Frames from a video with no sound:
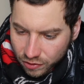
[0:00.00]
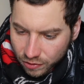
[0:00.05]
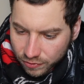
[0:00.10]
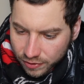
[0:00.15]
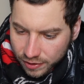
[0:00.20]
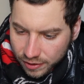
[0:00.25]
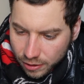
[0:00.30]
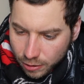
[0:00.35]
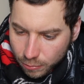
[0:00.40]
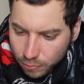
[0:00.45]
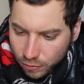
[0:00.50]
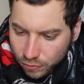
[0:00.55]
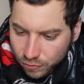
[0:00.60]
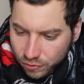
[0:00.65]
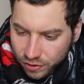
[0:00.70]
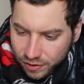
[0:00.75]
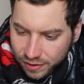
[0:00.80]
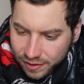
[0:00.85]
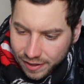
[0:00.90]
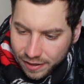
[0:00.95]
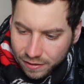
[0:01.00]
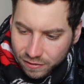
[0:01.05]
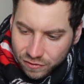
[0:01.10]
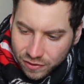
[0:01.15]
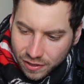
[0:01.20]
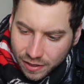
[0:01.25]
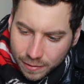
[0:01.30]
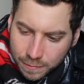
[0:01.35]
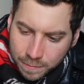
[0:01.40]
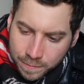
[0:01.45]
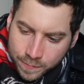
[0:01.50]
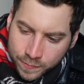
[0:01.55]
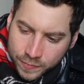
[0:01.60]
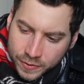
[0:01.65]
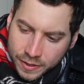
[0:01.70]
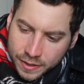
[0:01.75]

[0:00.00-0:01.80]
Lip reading: of income over the lifetime